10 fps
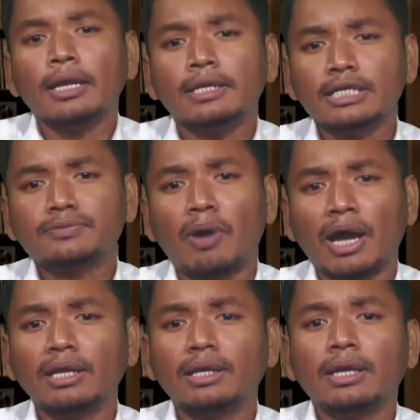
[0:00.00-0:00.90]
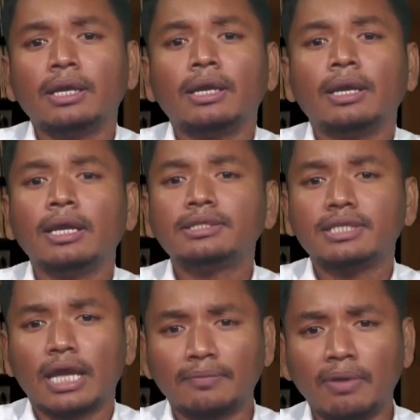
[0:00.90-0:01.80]
Despite its
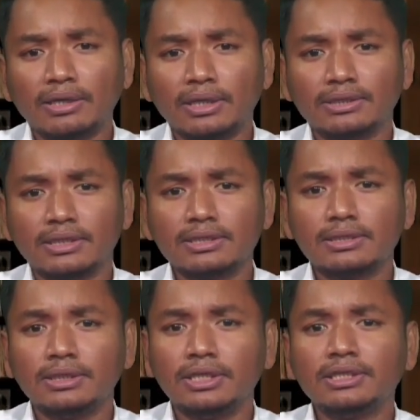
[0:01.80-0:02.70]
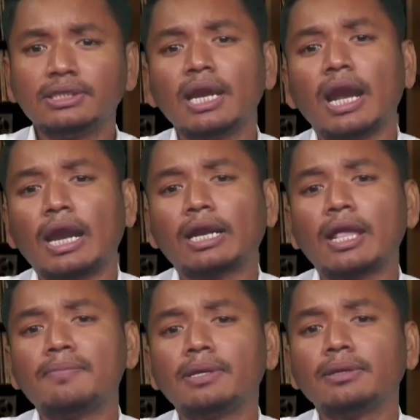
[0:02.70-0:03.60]
advantages, digital
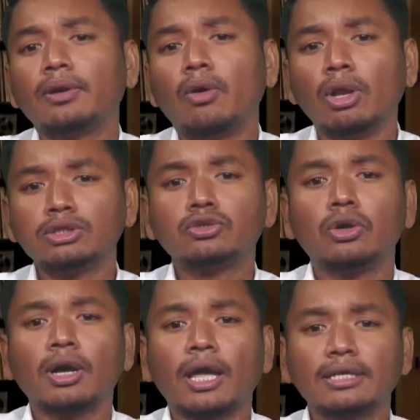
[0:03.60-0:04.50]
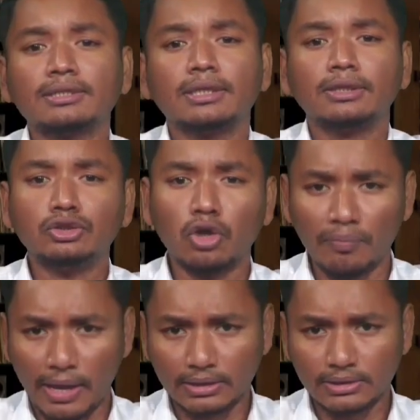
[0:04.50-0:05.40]
archiving also has
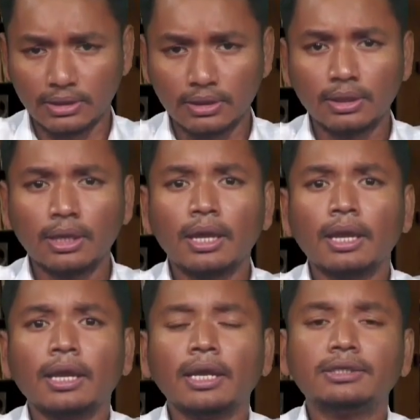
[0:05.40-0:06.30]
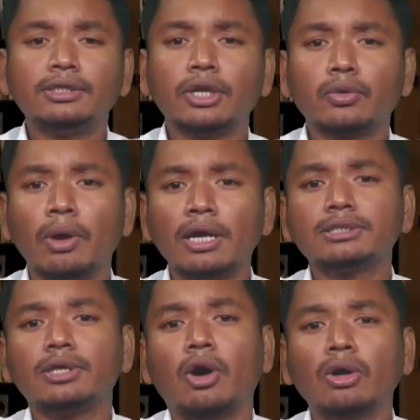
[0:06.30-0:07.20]
drawbacks. It requires
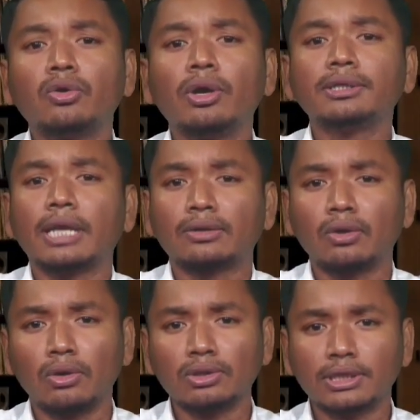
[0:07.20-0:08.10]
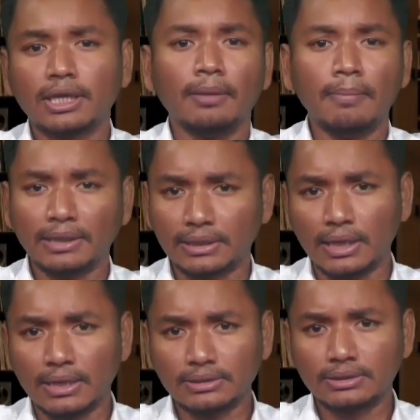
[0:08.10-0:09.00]
ongoing technological
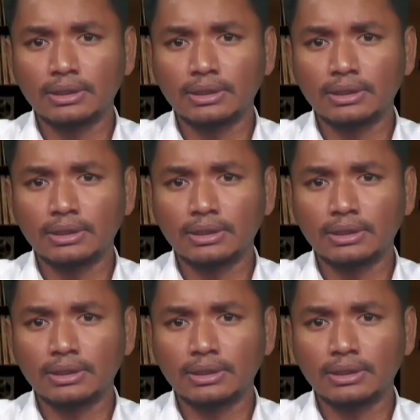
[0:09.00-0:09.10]
maintenance.